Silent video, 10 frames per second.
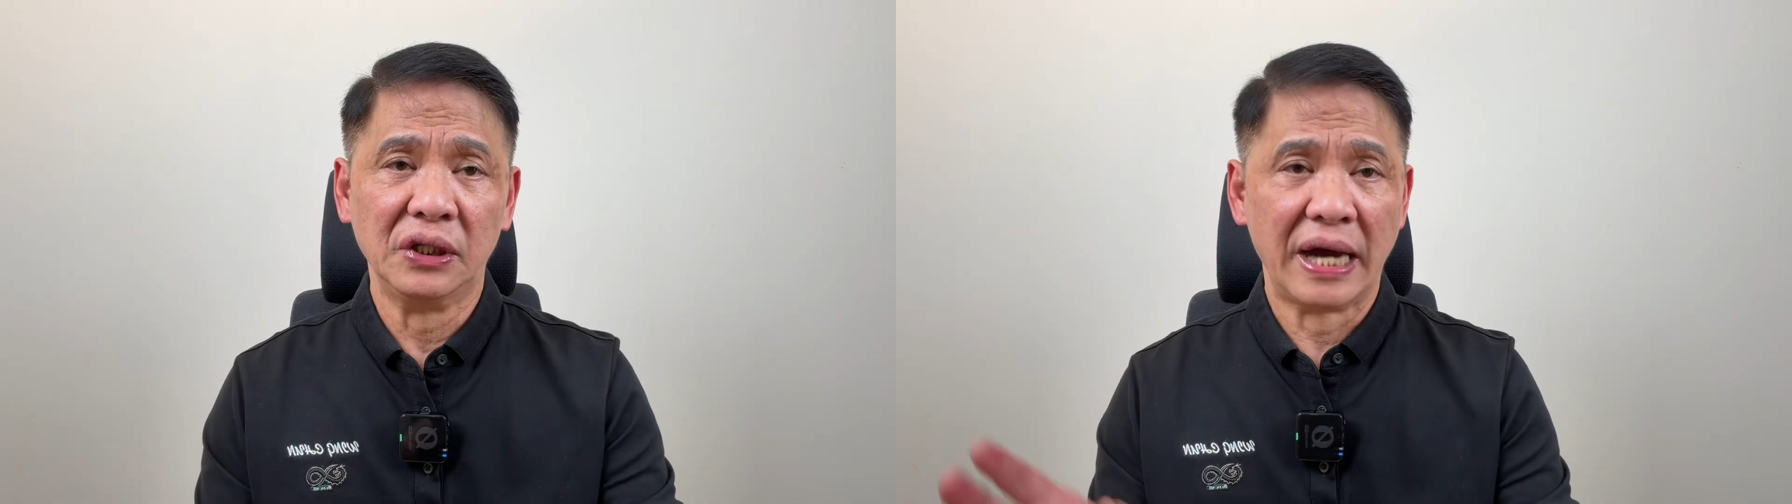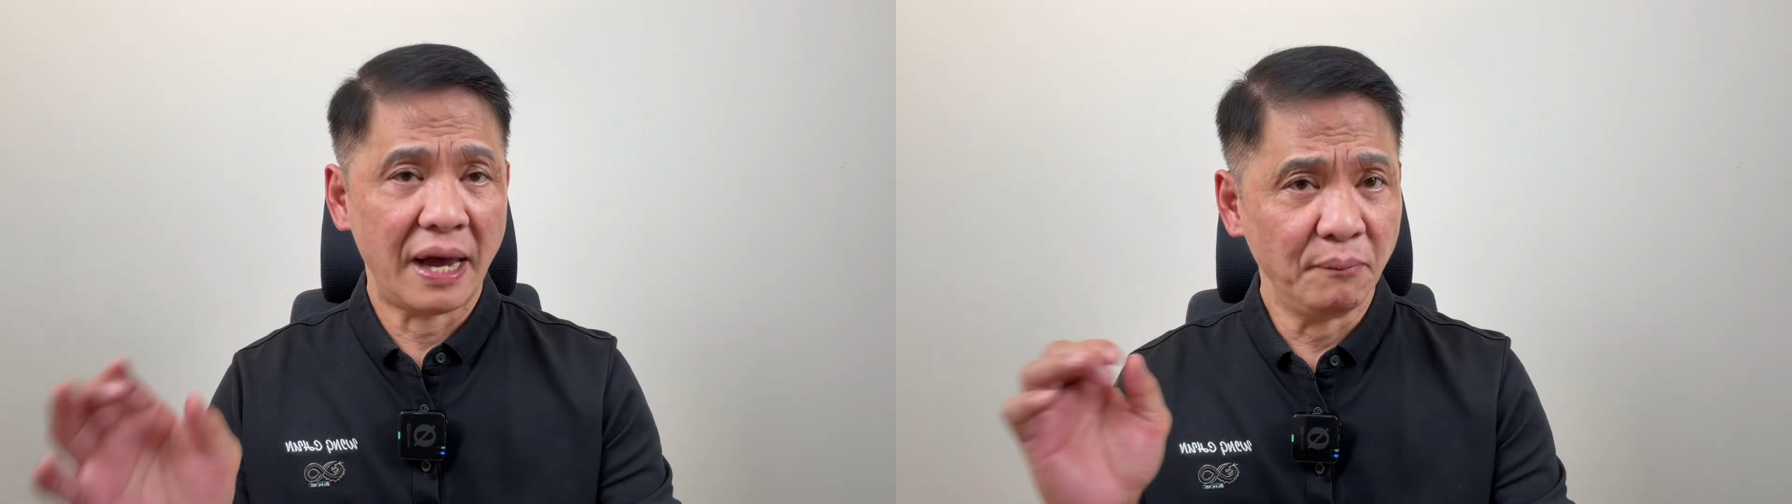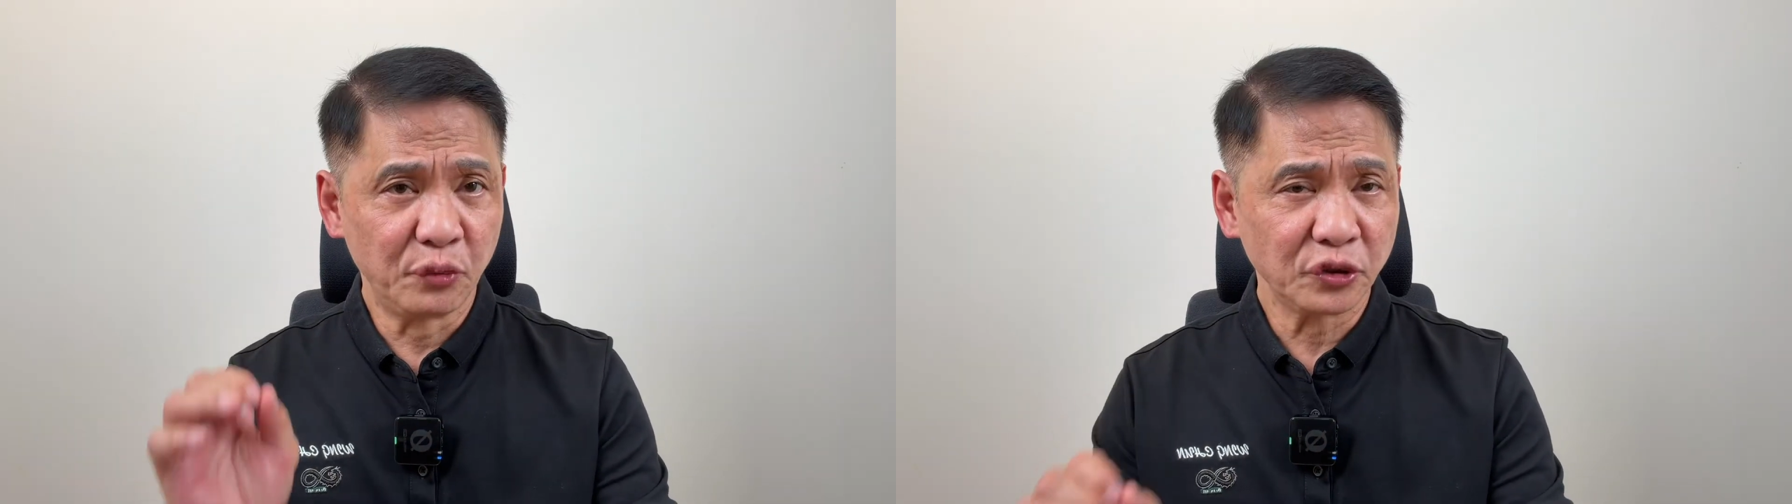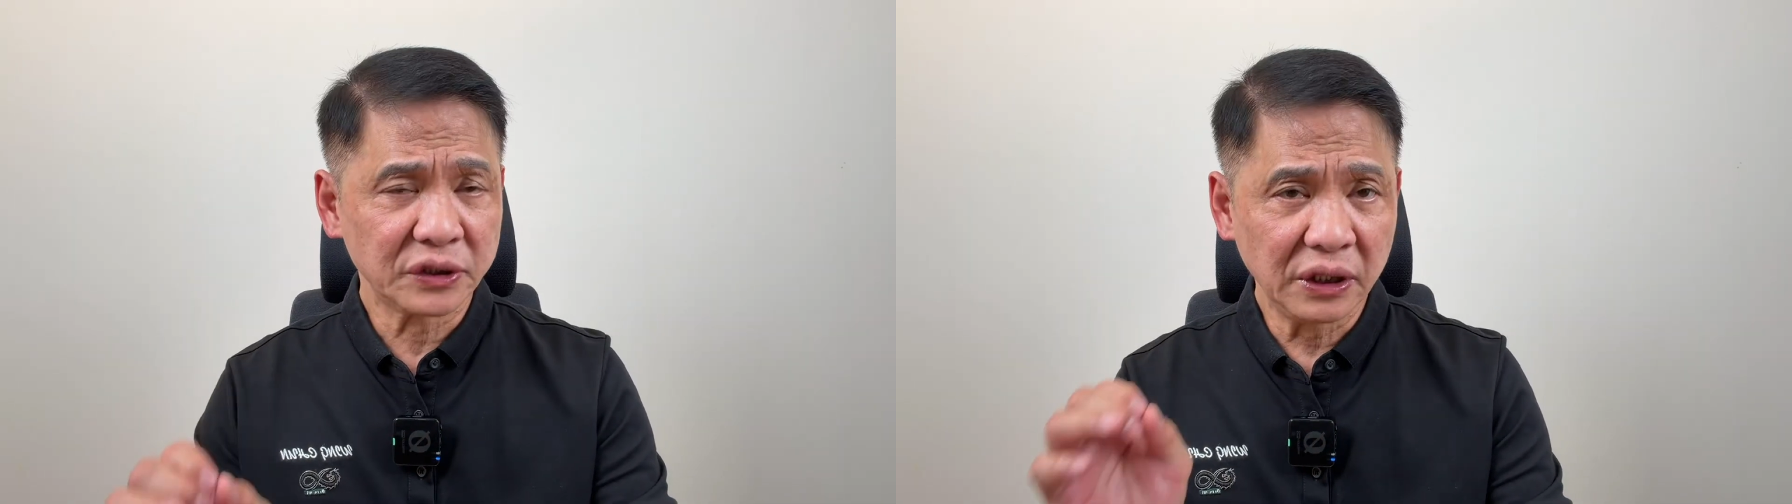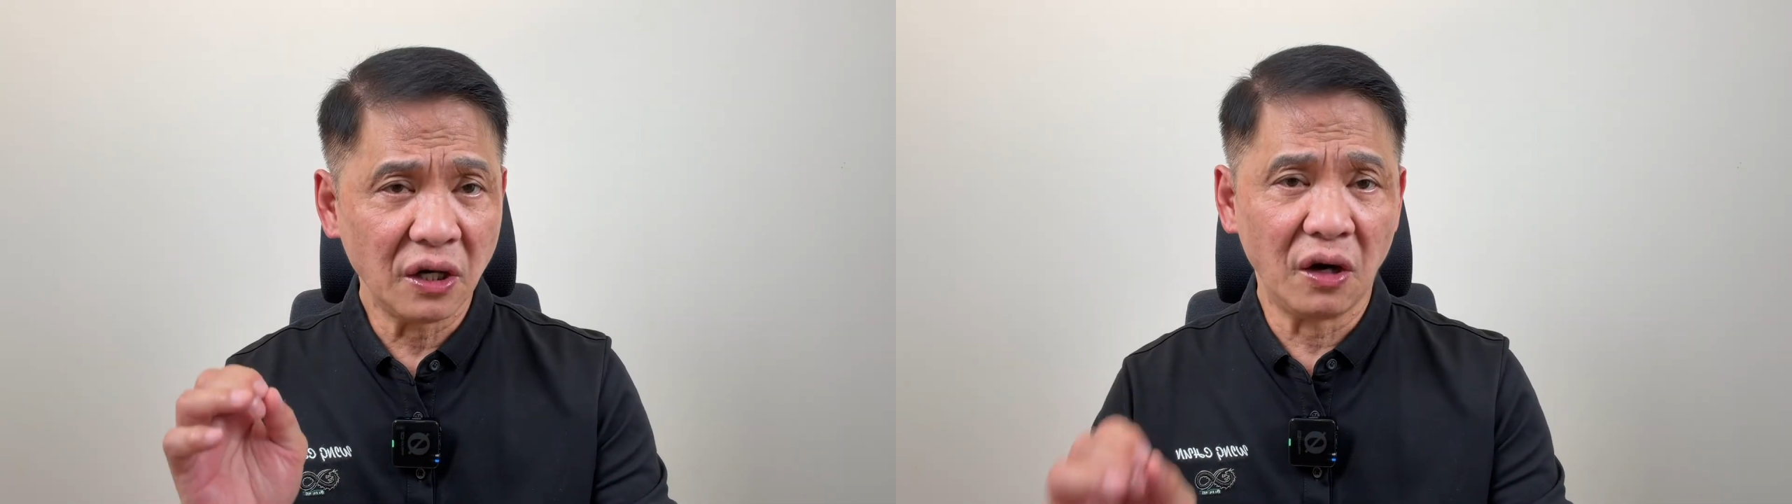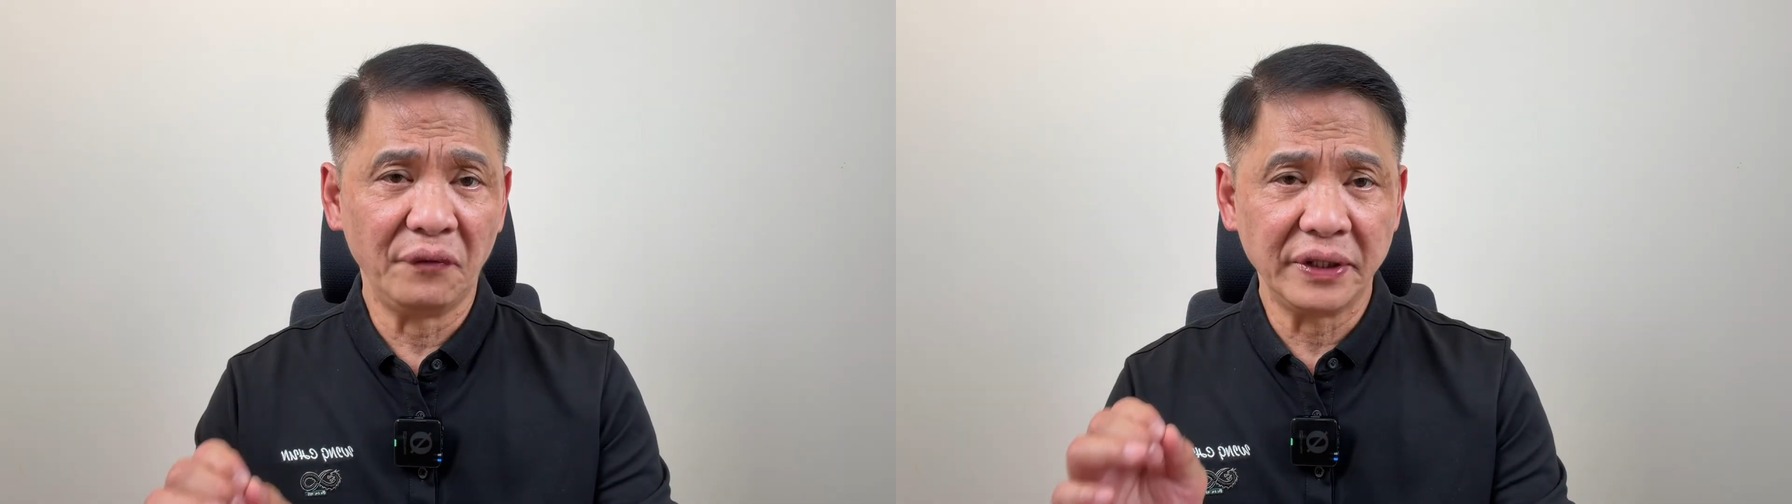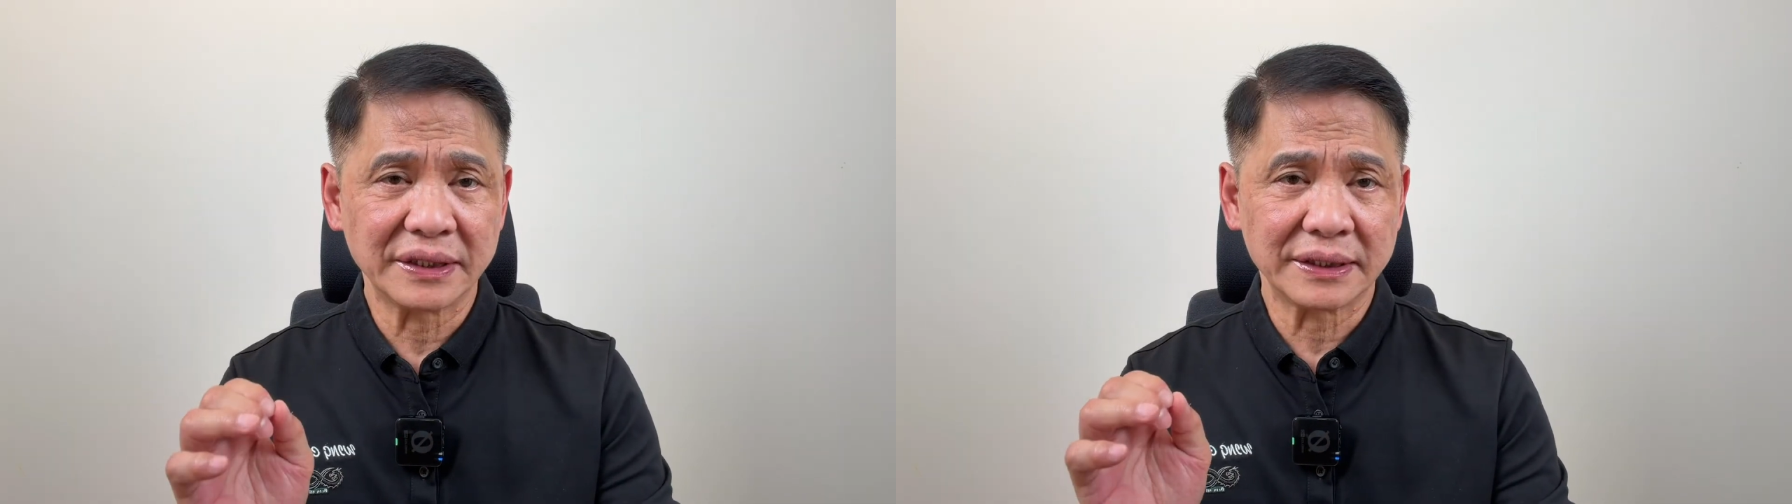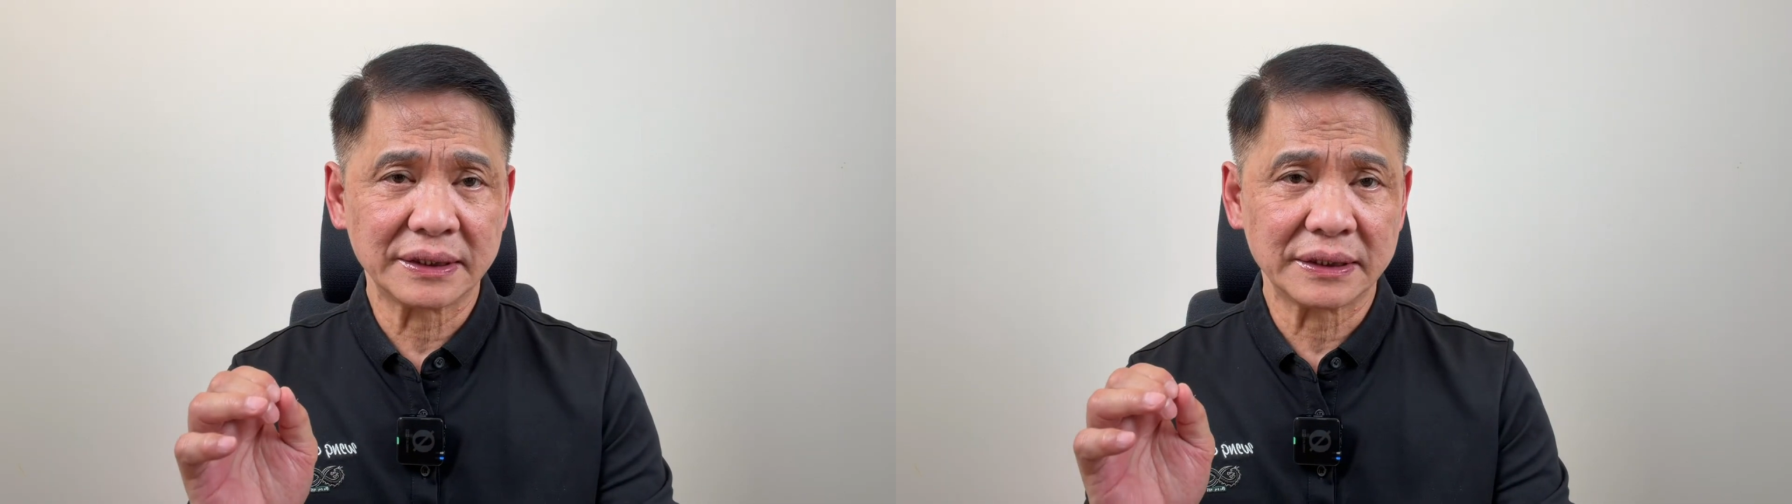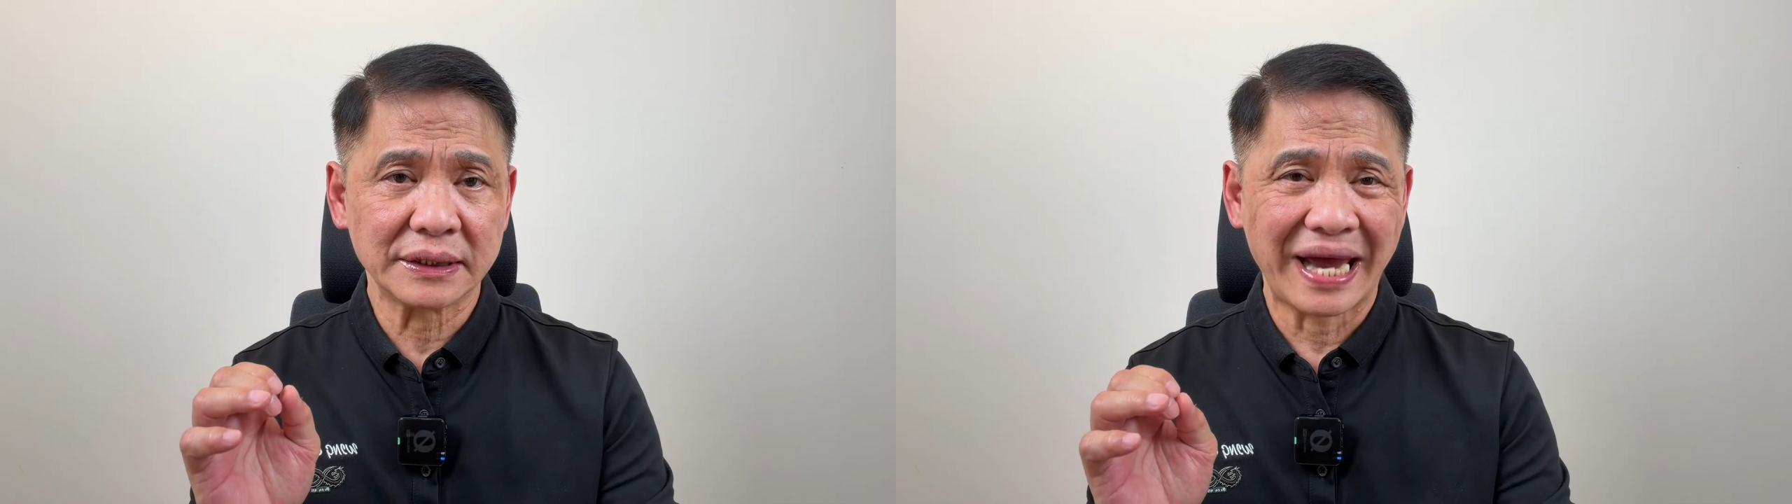And Bruce Lee always